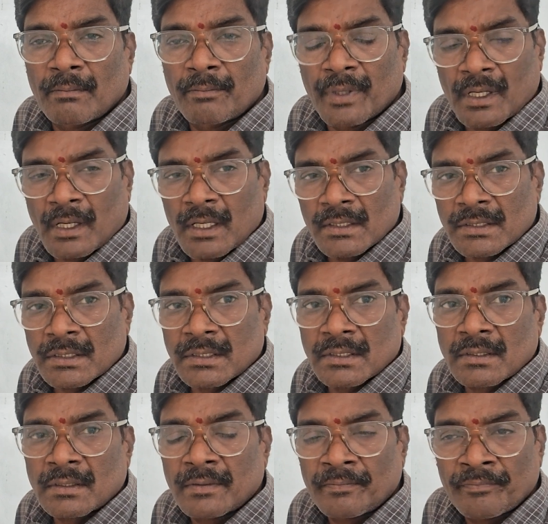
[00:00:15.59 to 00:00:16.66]
because
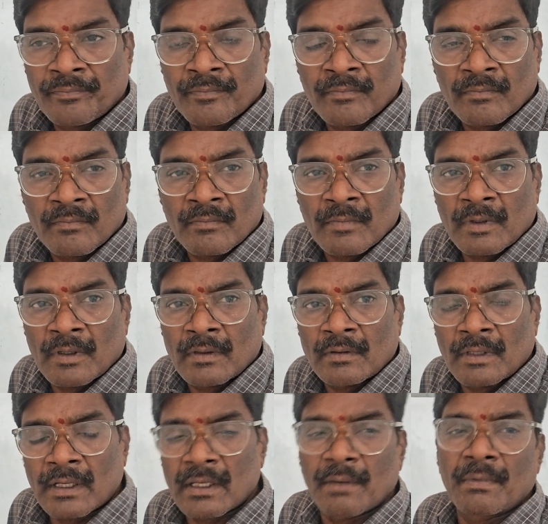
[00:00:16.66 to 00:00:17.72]

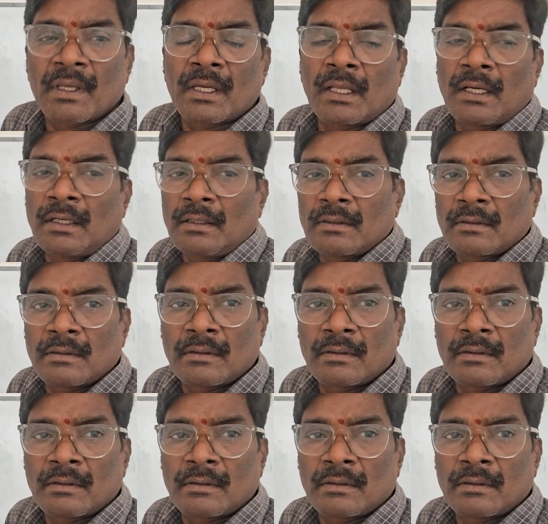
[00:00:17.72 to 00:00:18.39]
the chemical